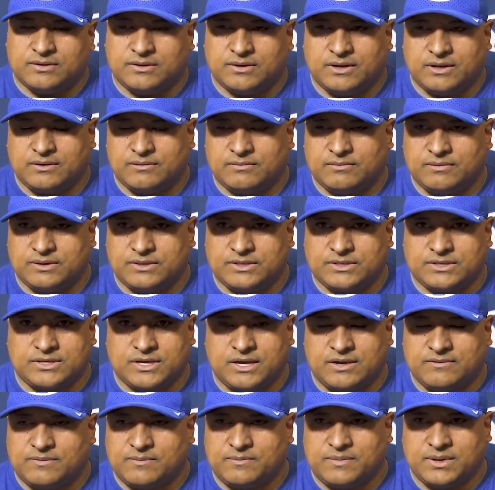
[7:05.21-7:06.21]
And we just
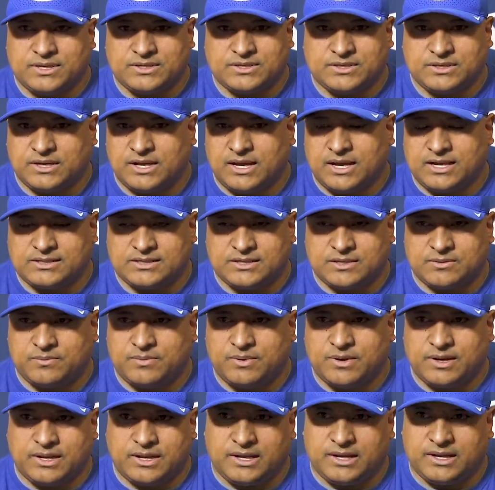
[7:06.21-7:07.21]
have a bunch of guys that are
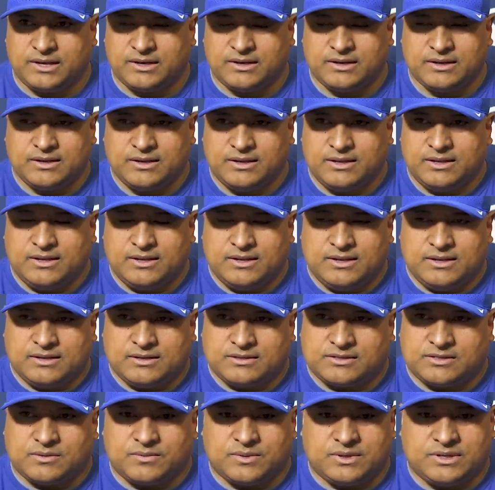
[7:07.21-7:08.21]
playing
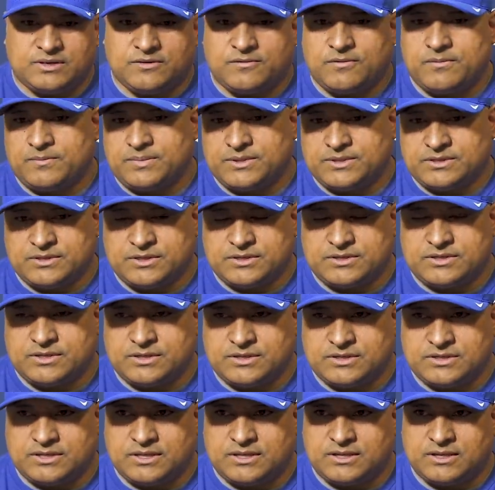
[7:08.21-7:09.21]
so many different positions.